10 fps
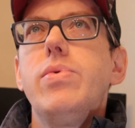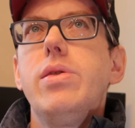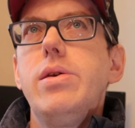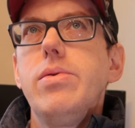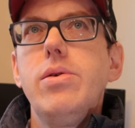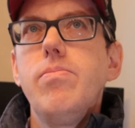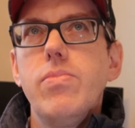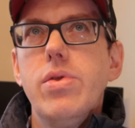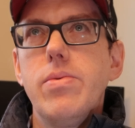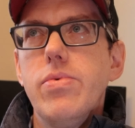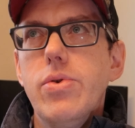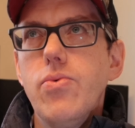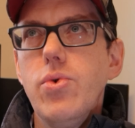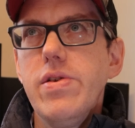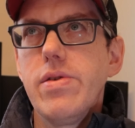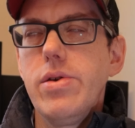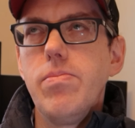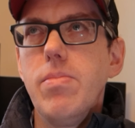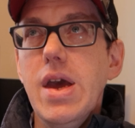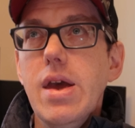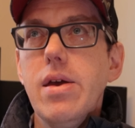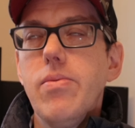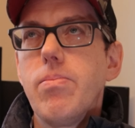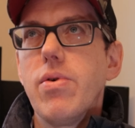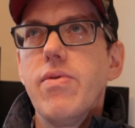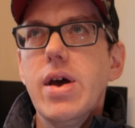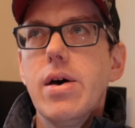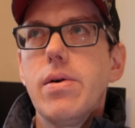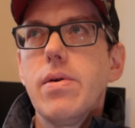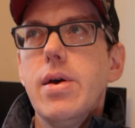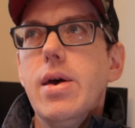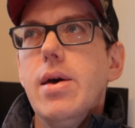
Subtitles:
the reason you may prevail,